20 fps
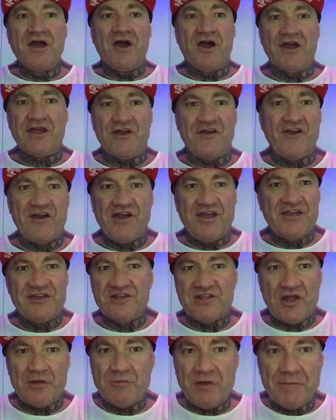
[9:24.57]

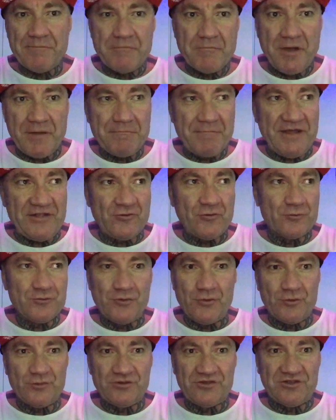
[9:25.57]
My bedroom
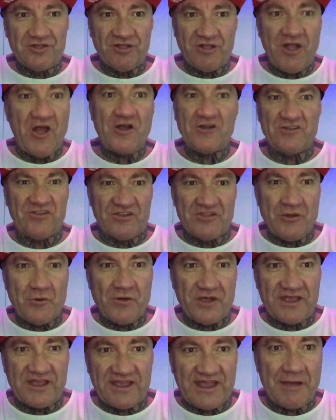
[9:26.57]
door's locked so no
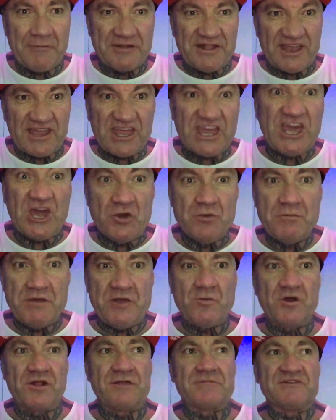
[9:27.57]
one can come in and kill me
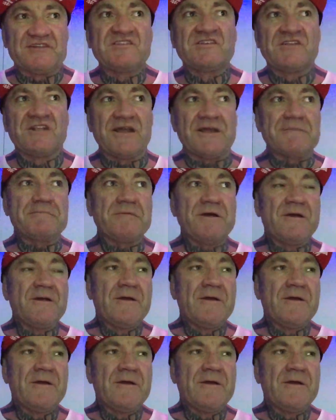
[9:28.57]
while I'm asleep.